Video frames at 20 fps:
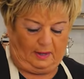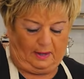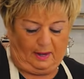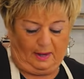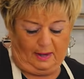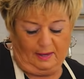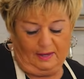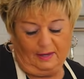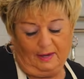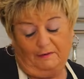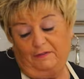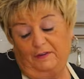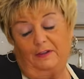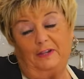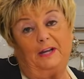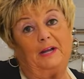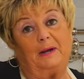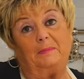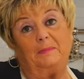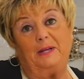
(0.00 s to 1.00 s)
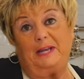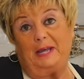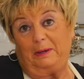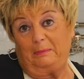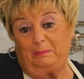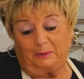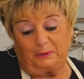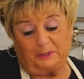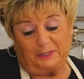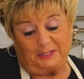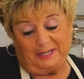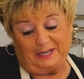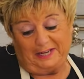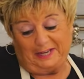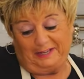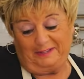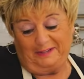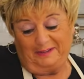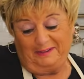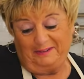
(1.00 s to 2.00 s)
I feel like I'm in Naples
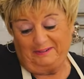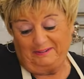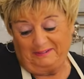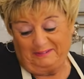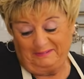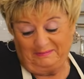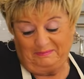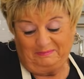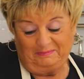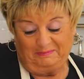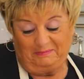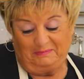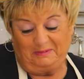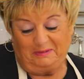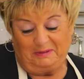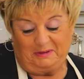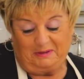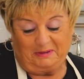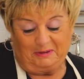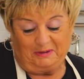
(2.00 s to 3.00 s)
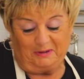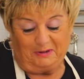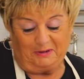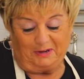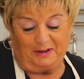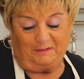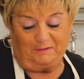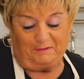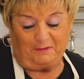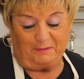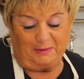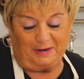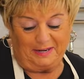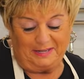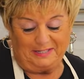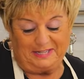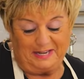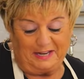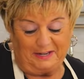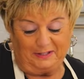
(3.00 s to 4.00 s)
today, cooking for my
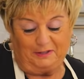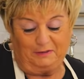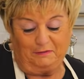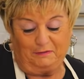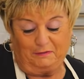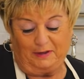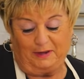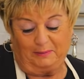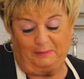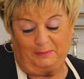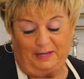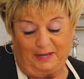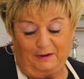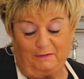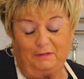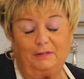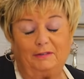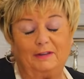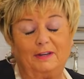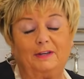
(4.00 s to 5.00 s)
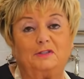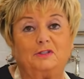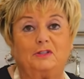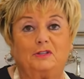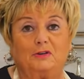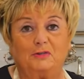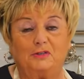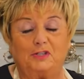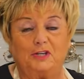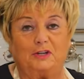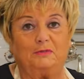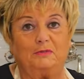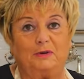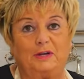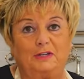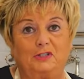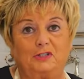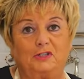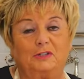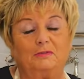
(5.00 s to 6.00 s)
Italian family. Everything is third
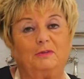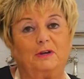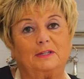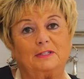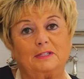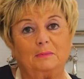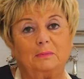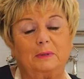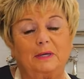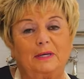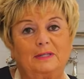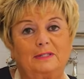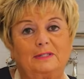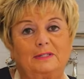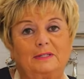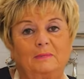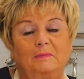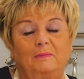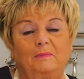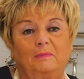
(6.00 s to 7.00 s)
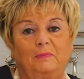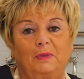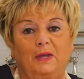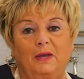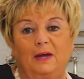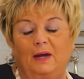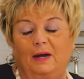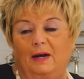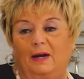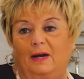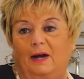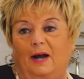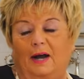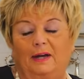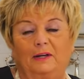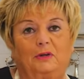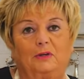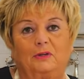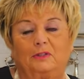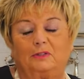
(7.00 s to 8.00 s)
generation recipes.
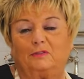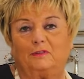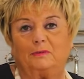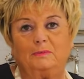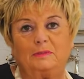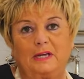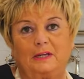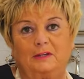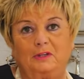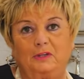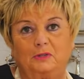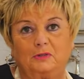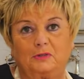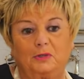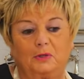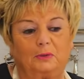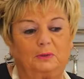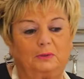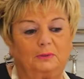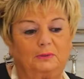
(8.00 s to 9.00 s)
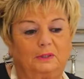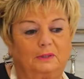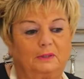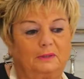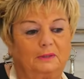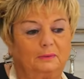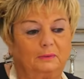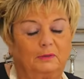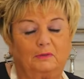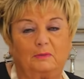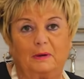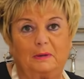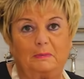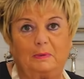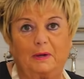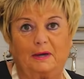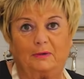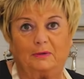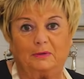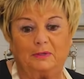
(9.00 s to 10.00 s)
I cooked from 10 years old with my
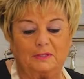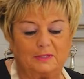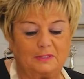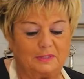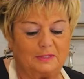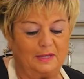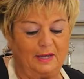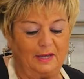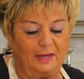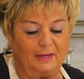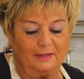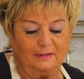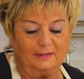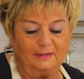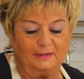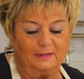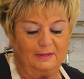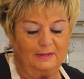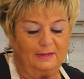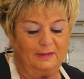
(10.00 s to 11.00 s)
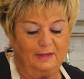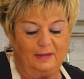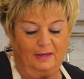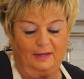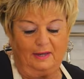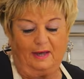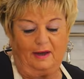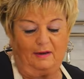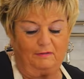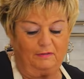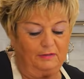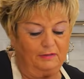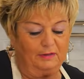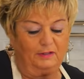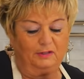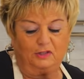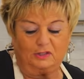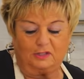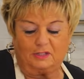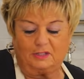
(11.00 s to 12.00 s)
parents, and
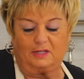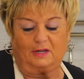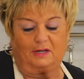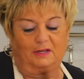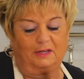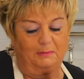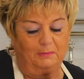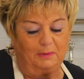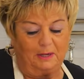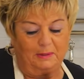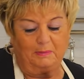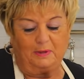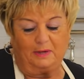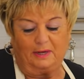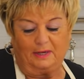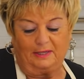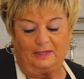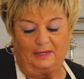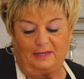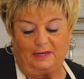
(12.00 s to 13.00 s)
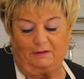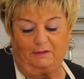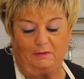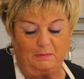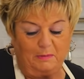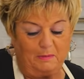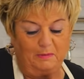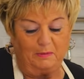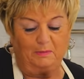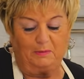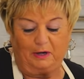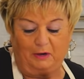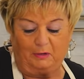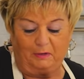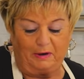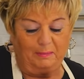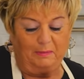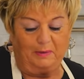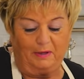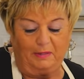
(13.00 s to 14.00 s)
everything just stuck in my mind. And I remember my
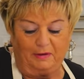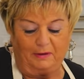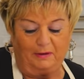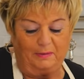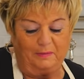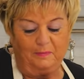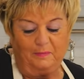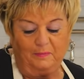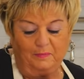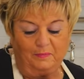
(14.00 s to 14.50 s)
grandmother